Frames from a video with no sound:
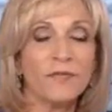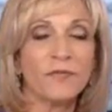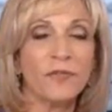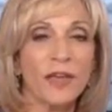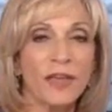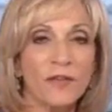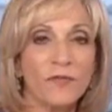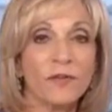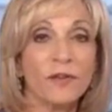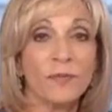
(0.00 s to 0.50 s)

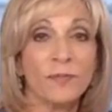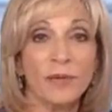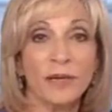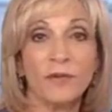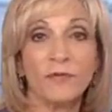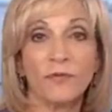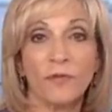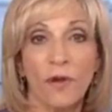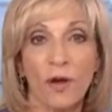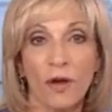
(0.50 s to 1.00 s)
if they have
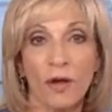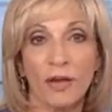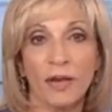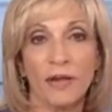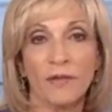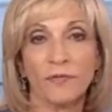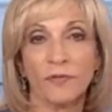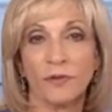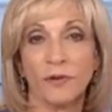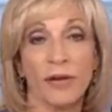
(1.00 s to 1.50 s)
committed
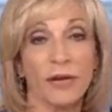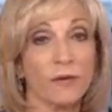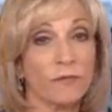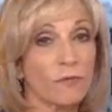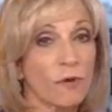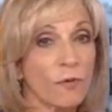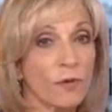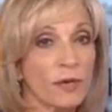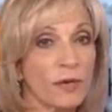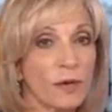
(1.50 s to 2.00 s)
fraud after a
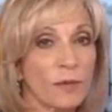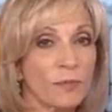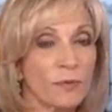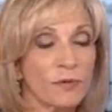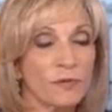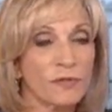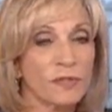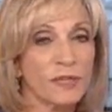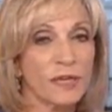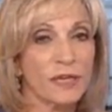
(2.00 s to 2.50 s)
growing
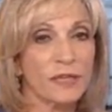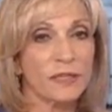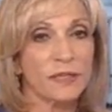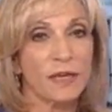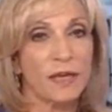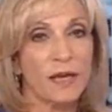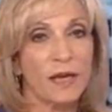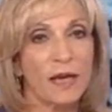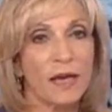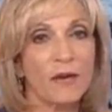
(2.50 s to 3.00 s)
number of
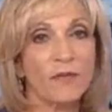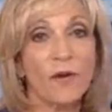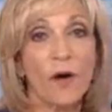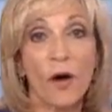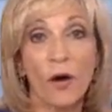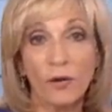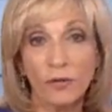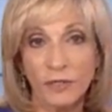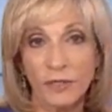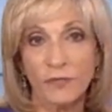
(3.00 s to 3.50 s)
states have
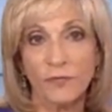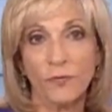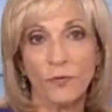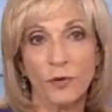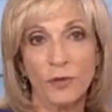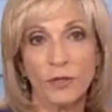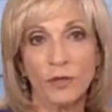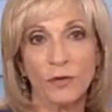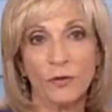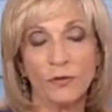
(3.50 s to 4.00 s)
halted
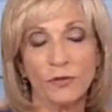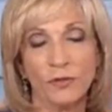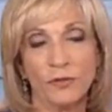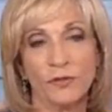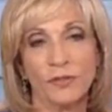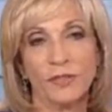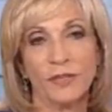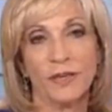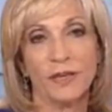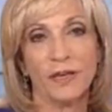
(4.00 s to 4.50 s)

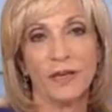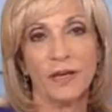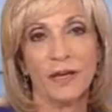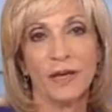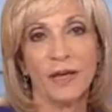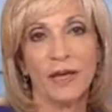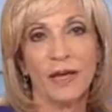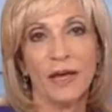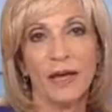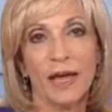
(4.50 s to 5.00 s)
foreclosures.
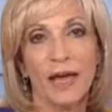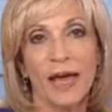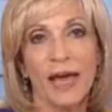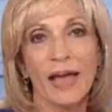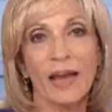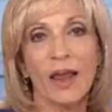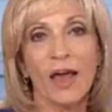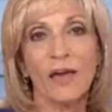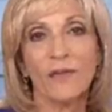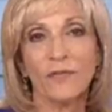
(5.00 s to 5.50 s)

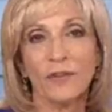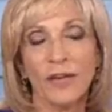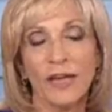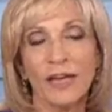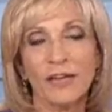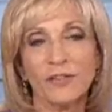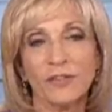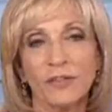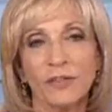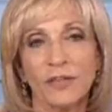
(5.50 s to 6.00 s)
Ally
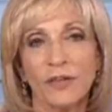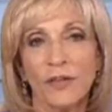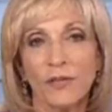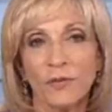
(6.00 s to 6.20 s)
Financial and